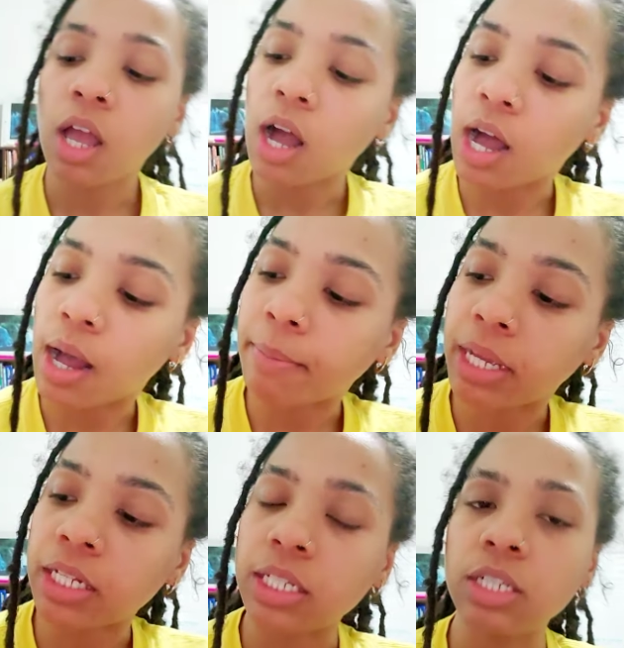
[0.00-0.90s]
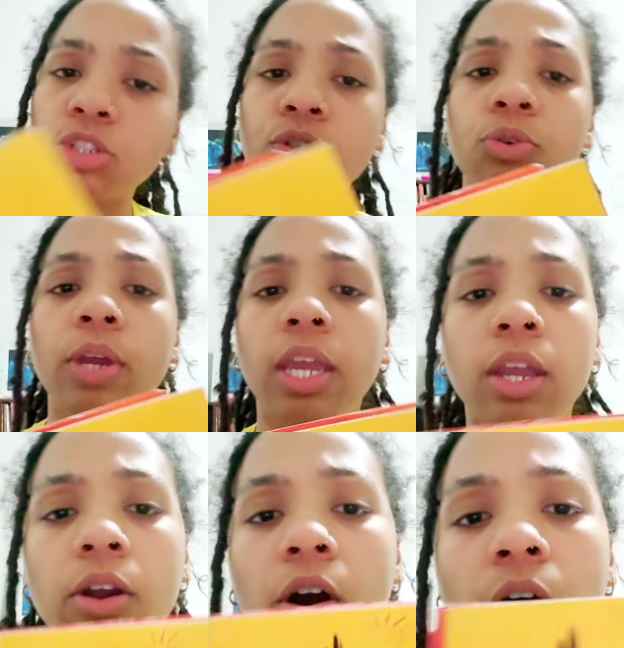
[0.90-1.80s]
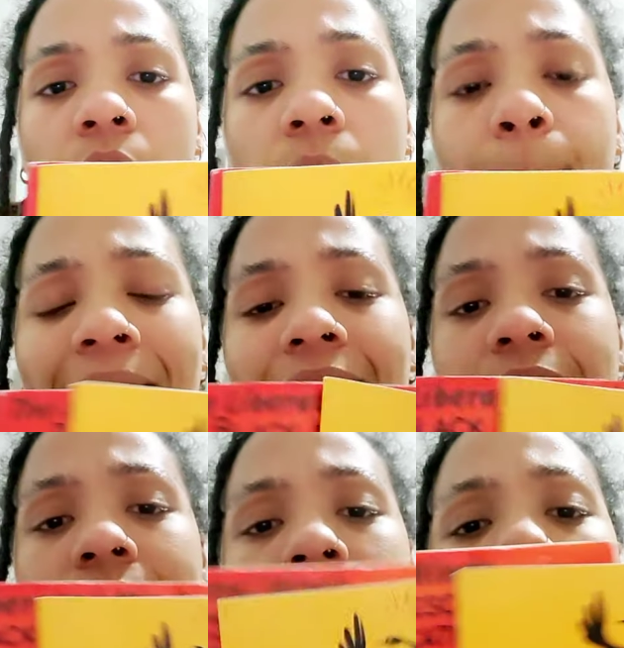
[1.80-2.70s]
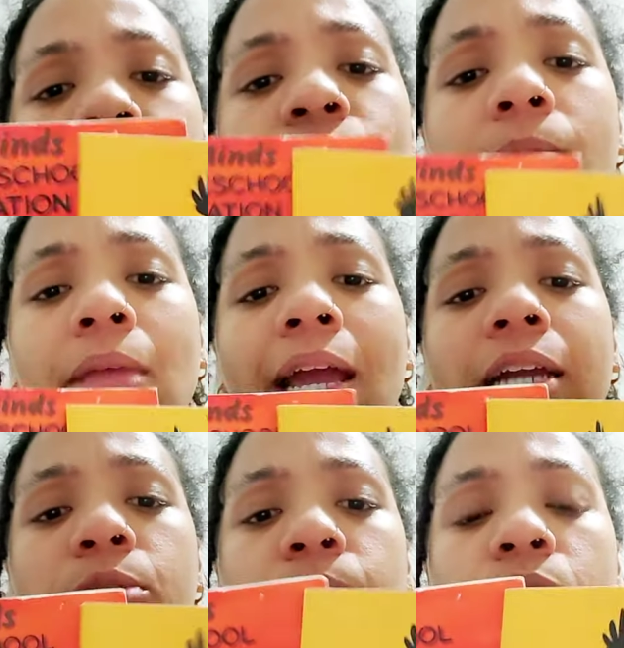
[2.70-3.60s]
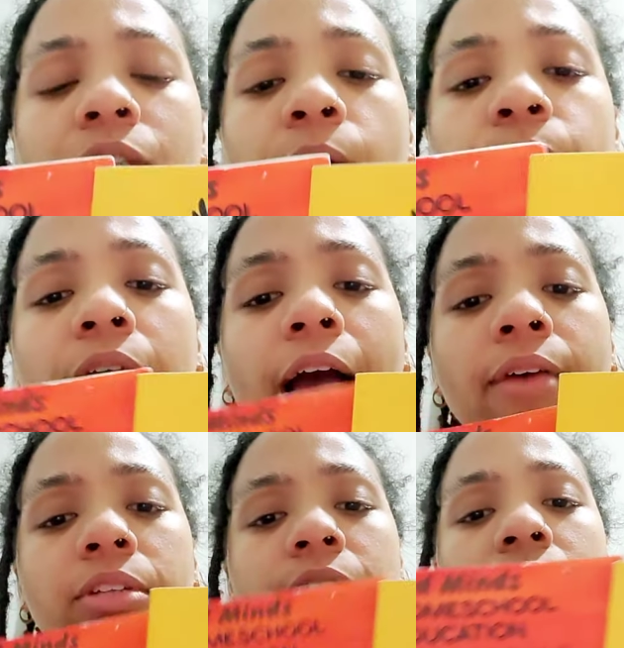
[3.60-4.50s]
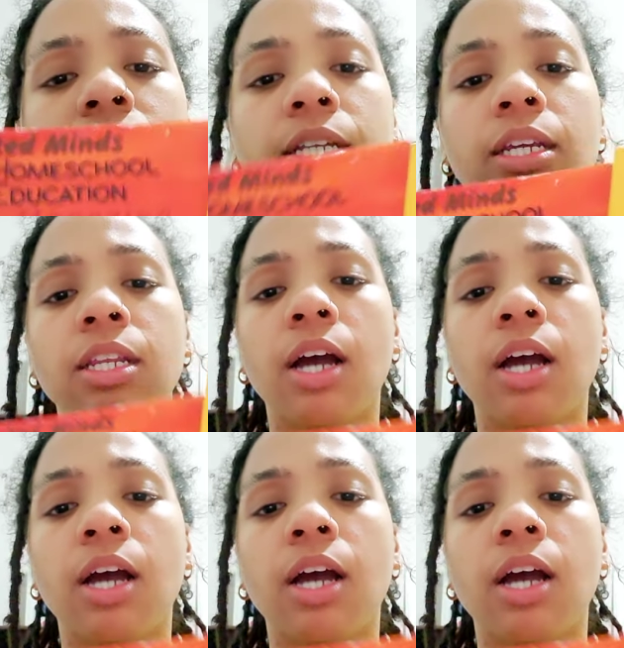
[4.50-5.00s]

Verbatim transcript: Um, and these two here are magazines from the expos that we have attended.